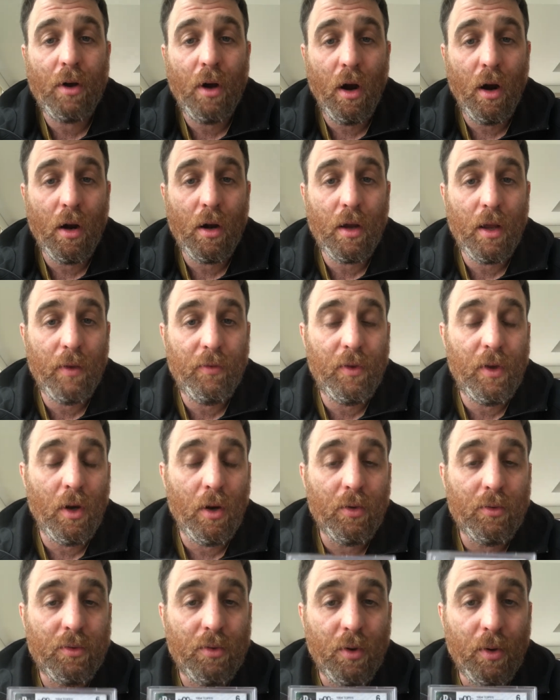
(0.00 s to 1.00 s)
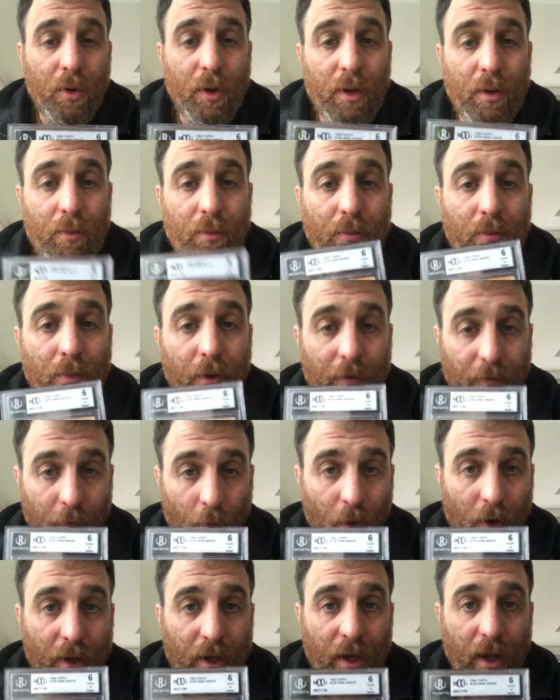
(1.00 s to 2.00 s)
card, if you don't do it
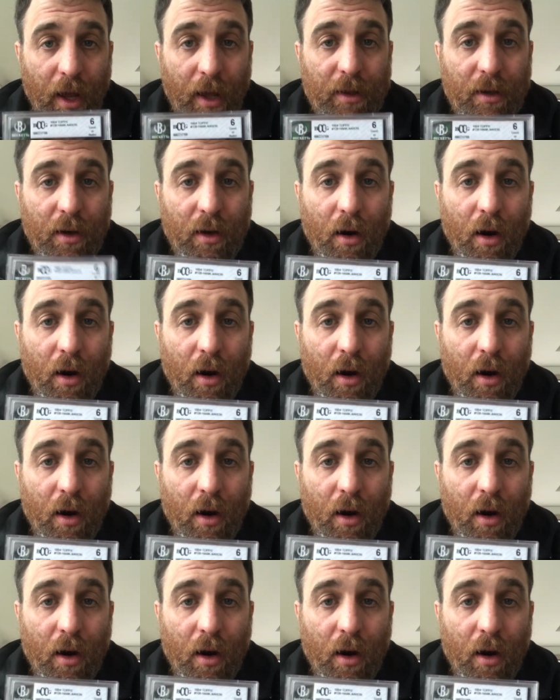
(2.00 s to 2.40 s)
before you get the